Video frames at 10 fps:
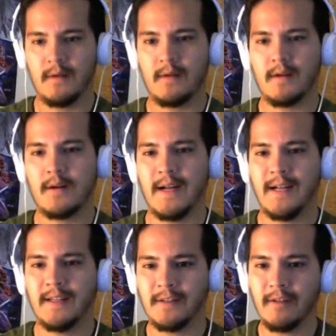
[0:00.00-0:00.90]

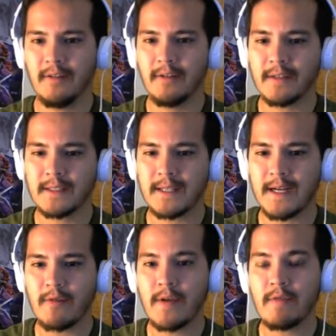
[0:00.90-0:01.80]
Alright, so it looks
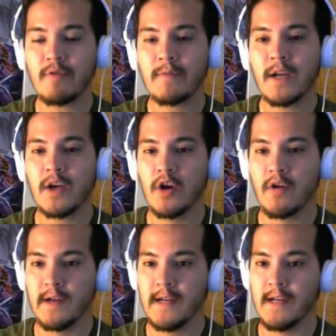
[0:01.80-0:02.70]
like we will be
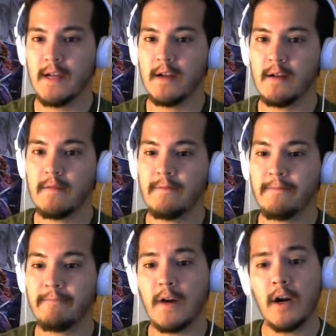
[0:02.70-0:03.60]
going
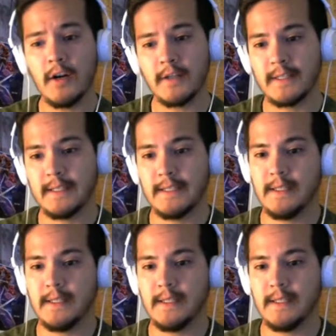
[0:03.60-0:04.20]
first.